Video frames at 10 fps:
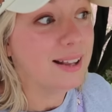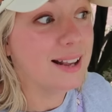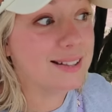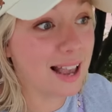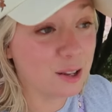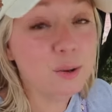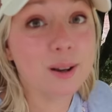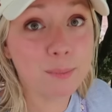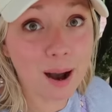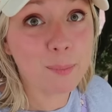is that you
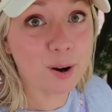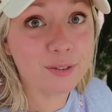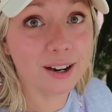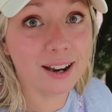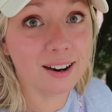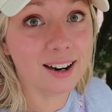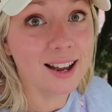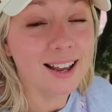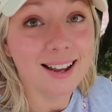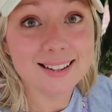can pop over here
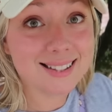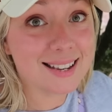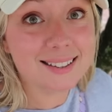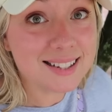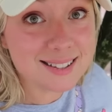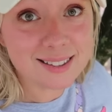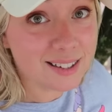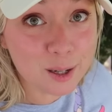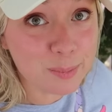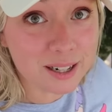and see at least a
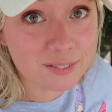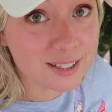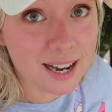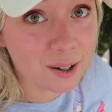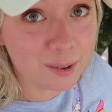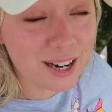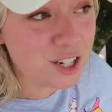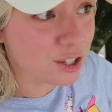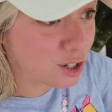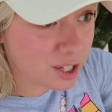little bit of the decorations,